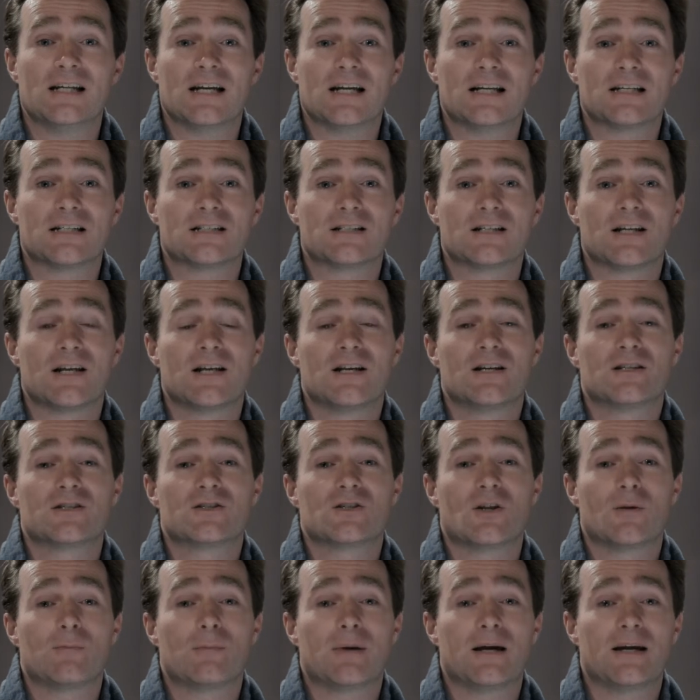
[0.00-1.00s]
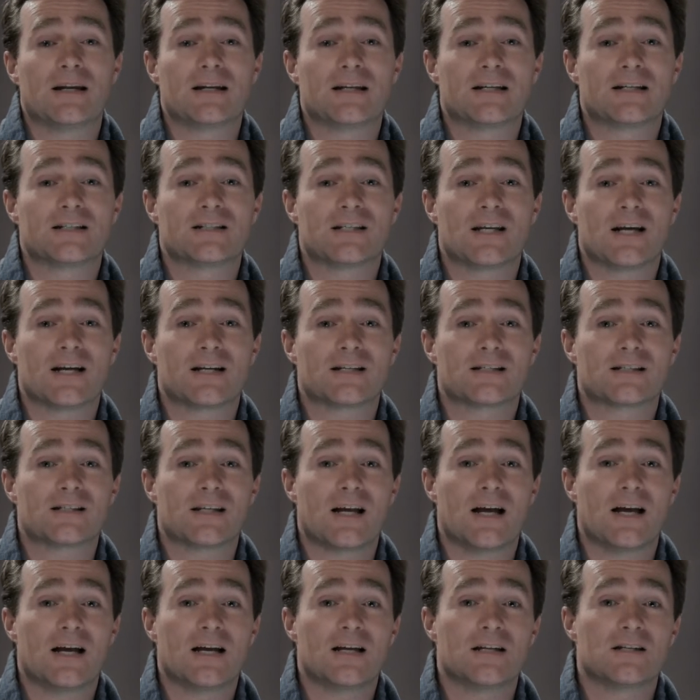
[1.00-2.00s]
and Stop Panic Attacks.
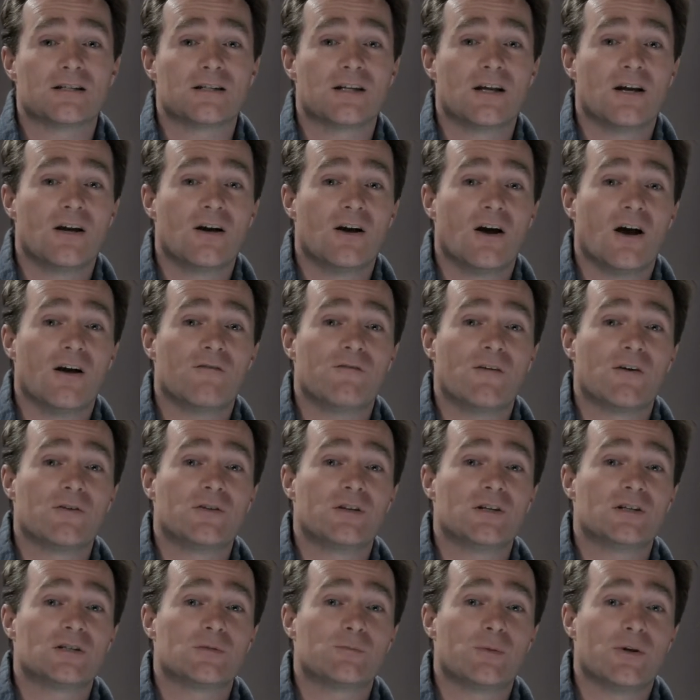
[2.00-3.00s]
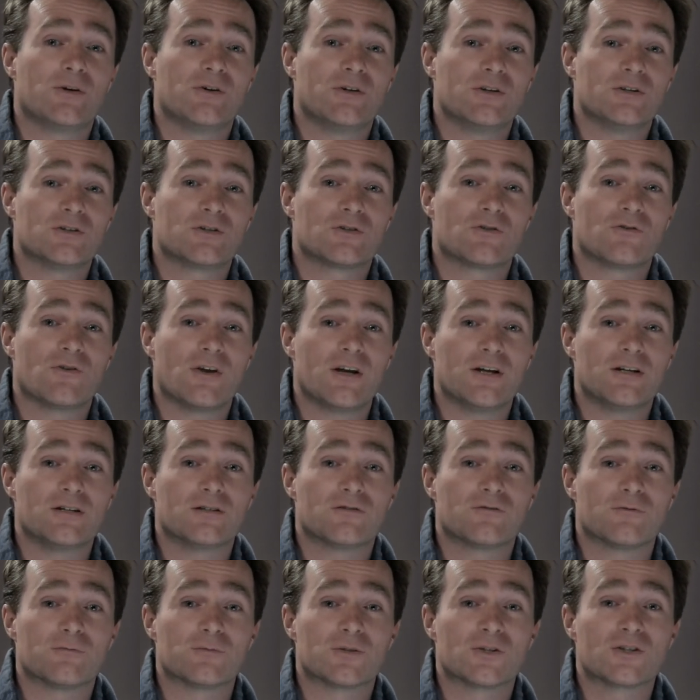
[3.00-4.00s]
And I found the experience great
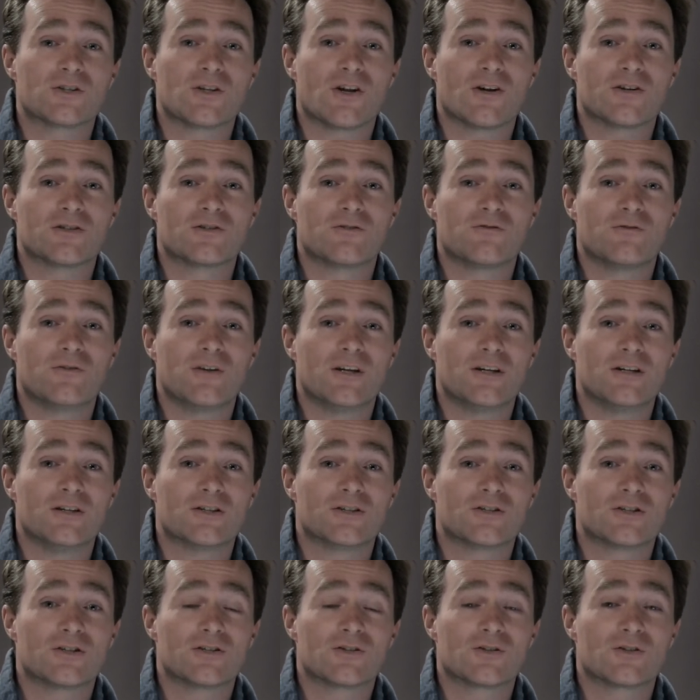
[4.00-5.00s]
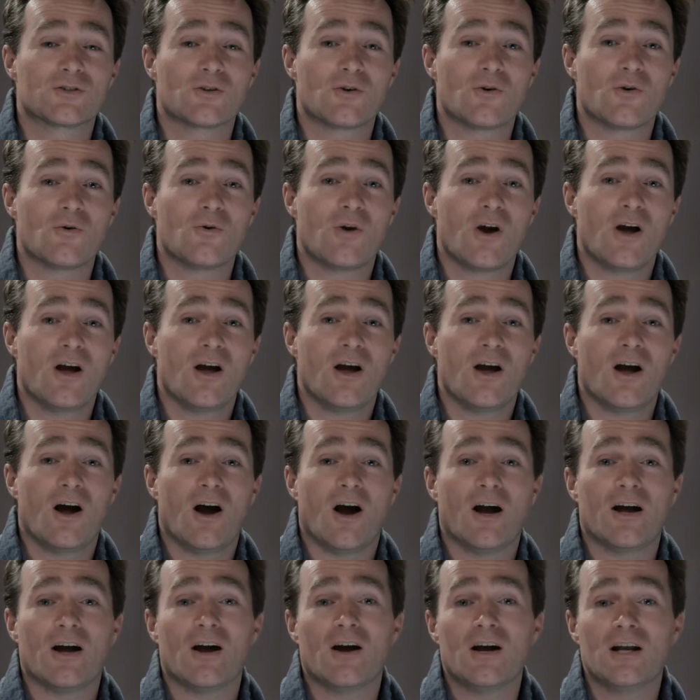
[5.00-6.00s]
from start to finish. So
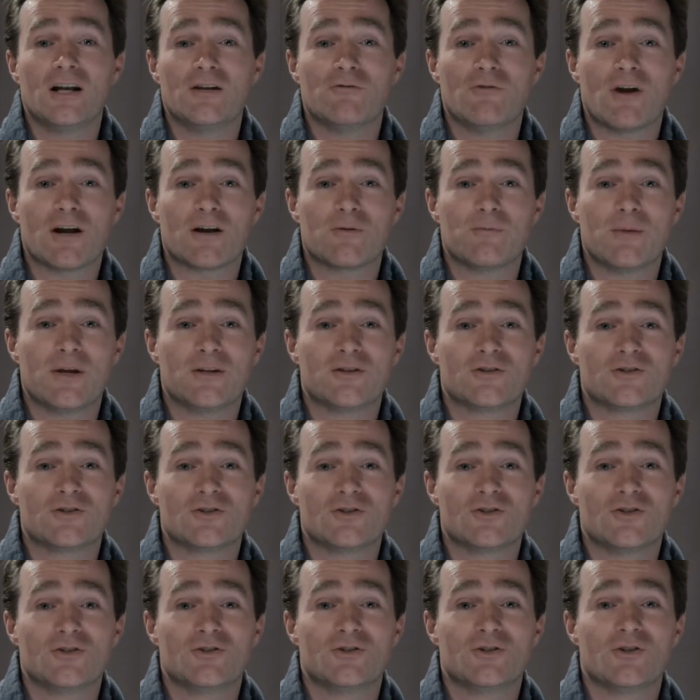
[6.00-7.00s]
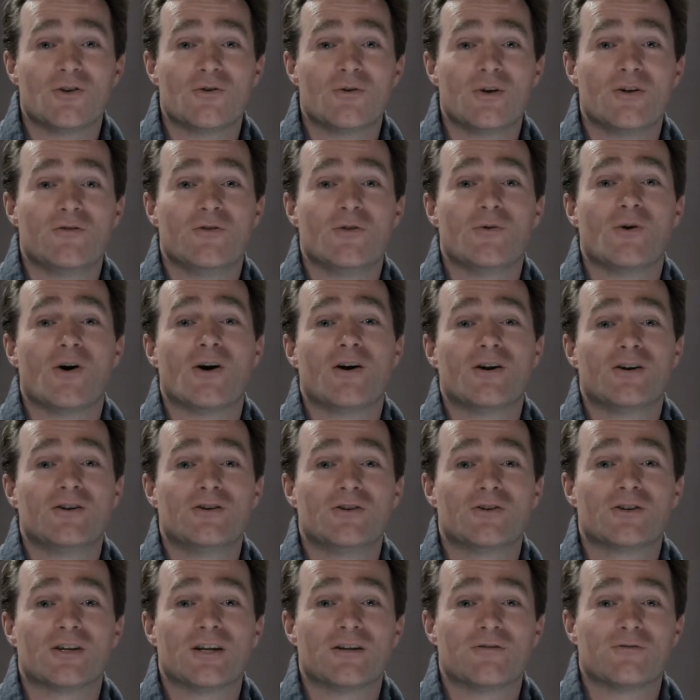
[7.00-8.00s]
I highly recommend the studio if you are
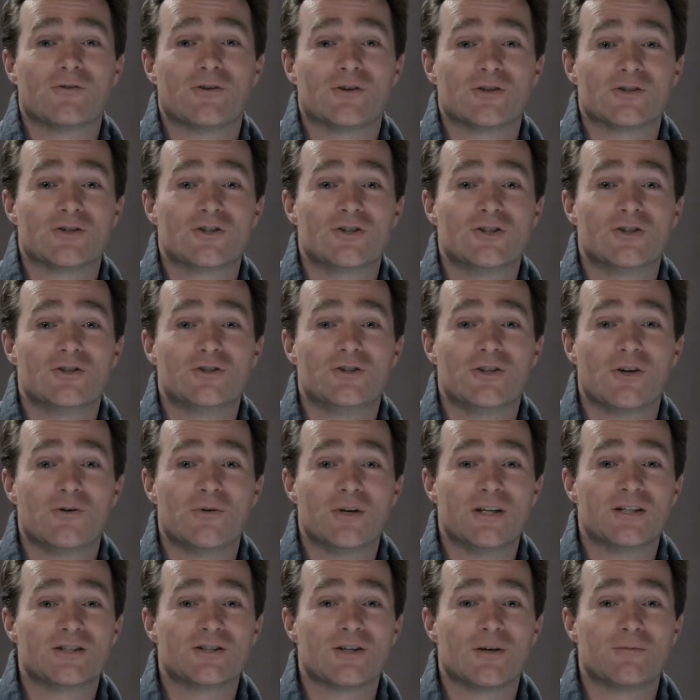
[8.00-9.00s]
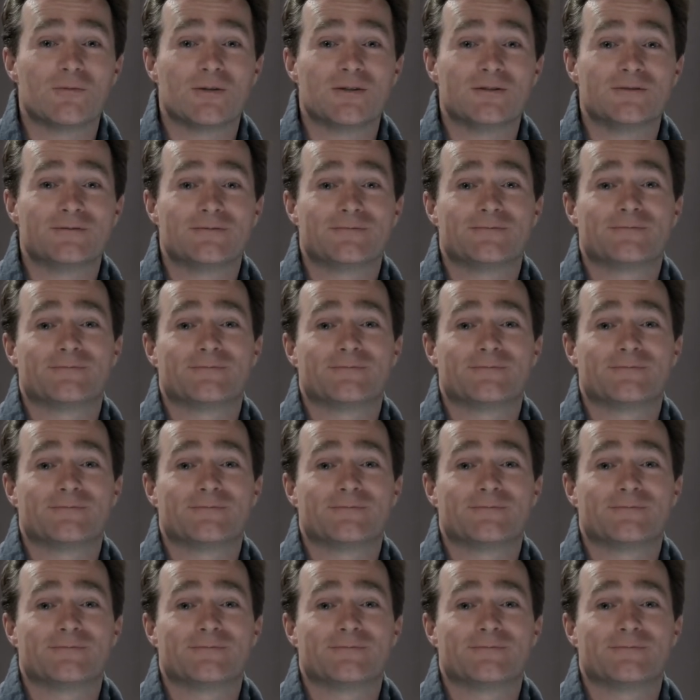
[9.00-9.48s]
looking for a studio in Dublin.